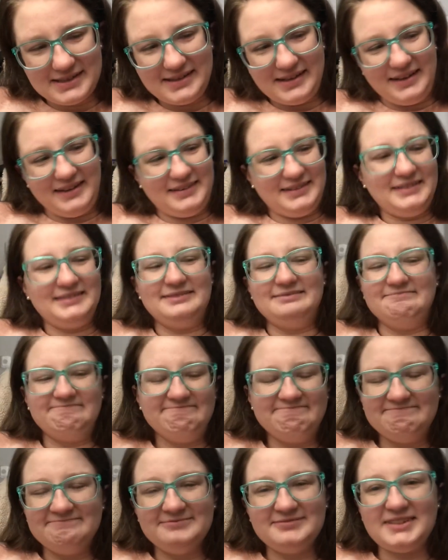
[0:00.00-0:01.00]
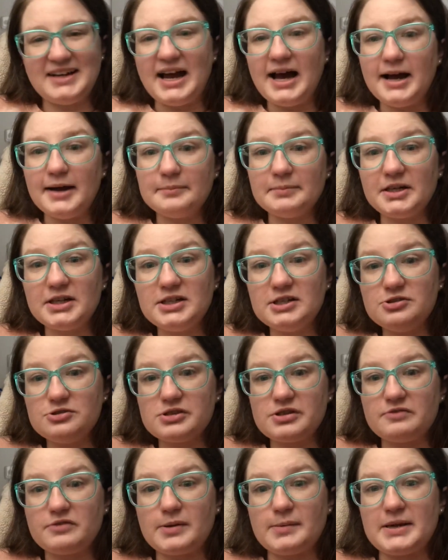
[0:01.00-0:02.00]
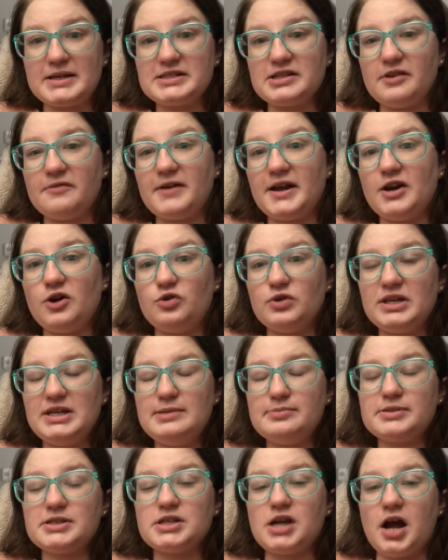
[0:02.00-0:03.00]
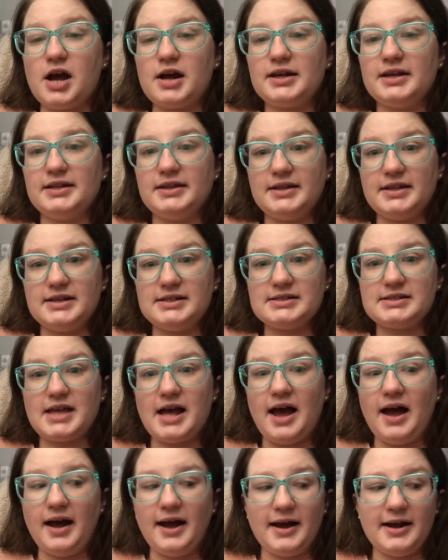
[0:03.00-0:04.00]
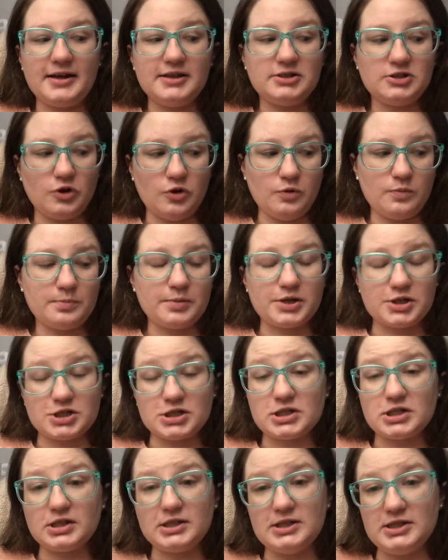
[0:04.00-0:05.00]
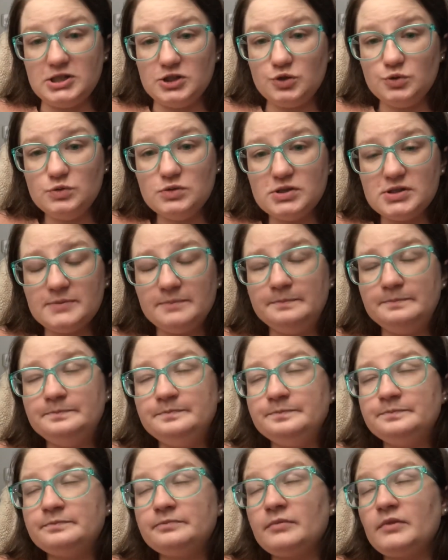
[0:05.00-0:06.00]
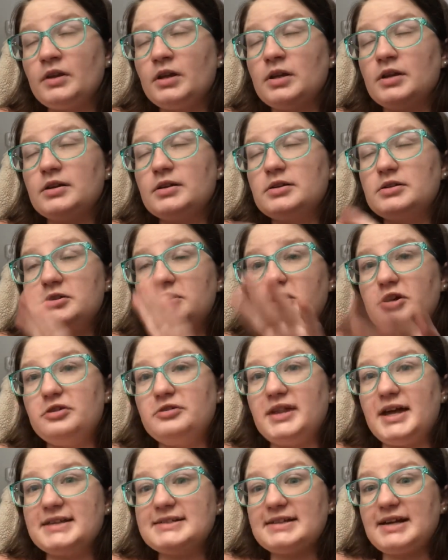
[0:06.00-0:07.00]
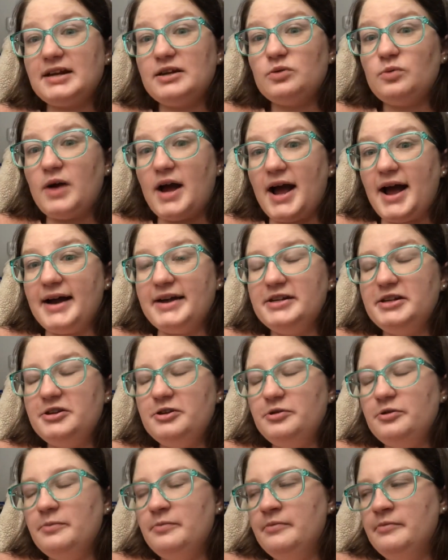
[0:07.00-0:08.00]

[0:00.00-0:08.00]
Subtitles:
Like, I'm going to use it for myself. I don't keep stock in things that I don't personally use. So that's kind of what I do.